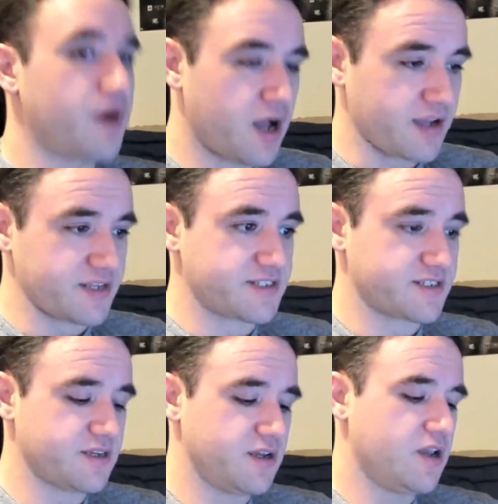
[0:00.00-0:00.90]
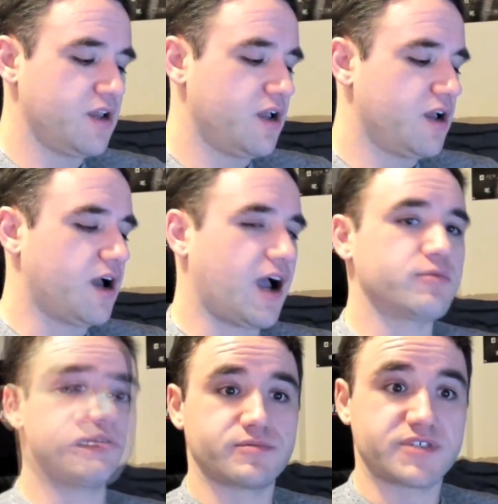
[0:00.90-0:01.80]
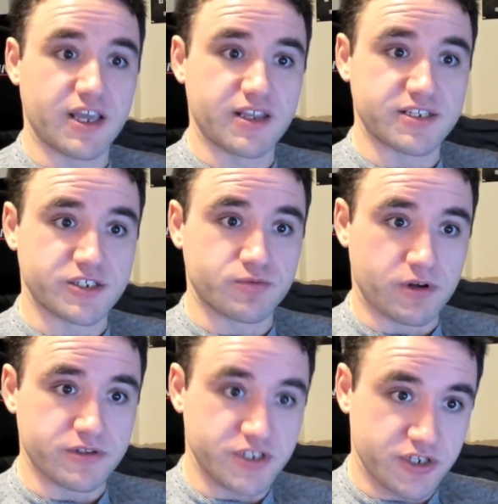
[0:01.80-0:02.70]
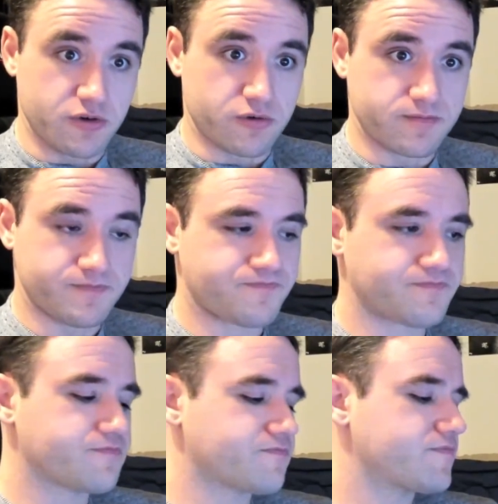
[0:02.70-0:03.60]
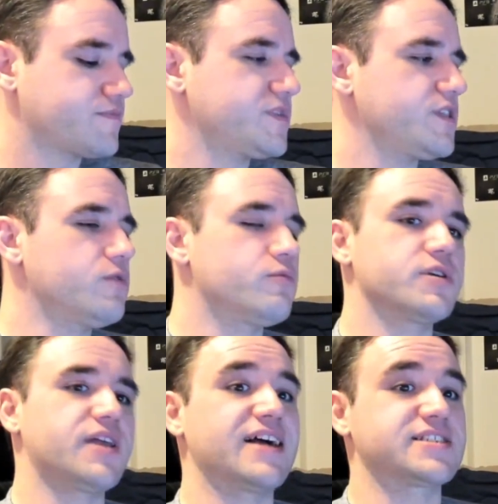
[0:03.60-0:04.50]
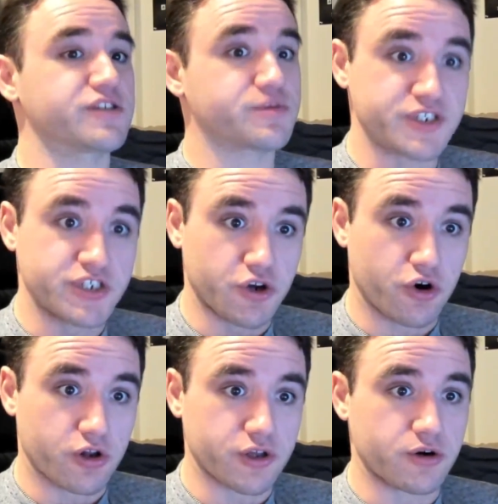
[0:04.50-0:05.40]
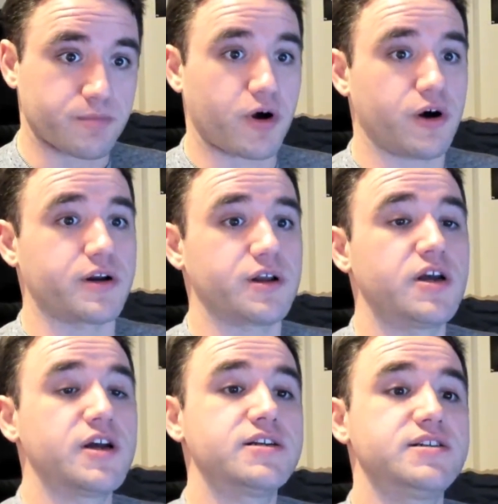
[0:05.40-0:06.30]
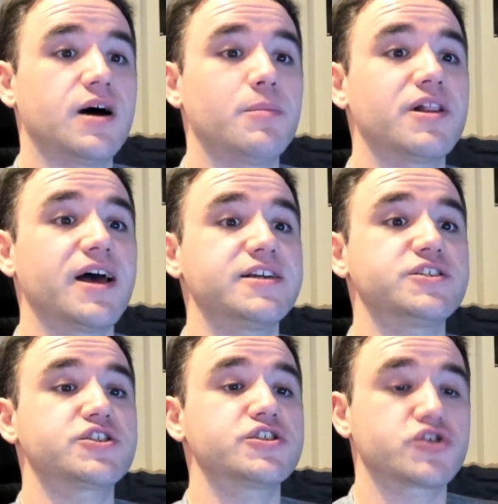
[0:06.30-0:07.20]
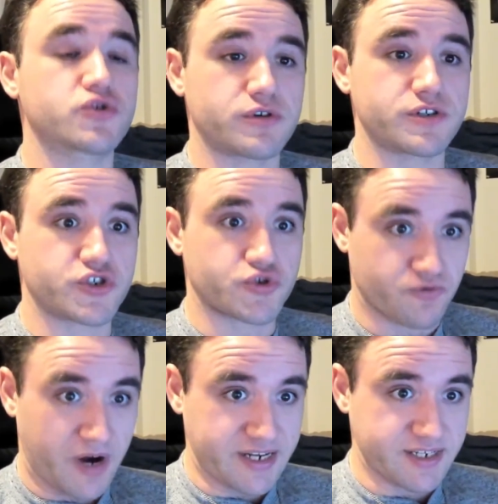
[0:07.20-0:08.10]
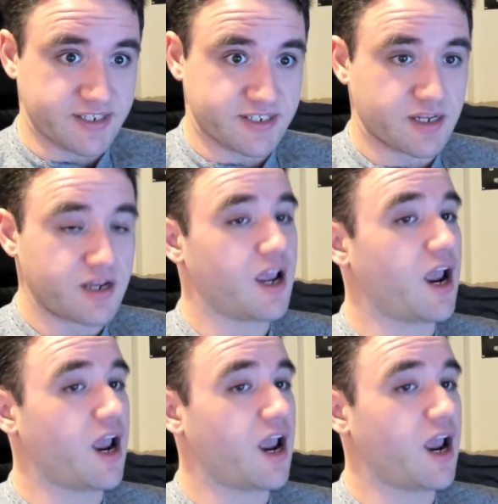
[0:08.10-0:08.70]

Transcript: But I will say this as well too, as I was mentioning earlier, upon double-edged sword traits,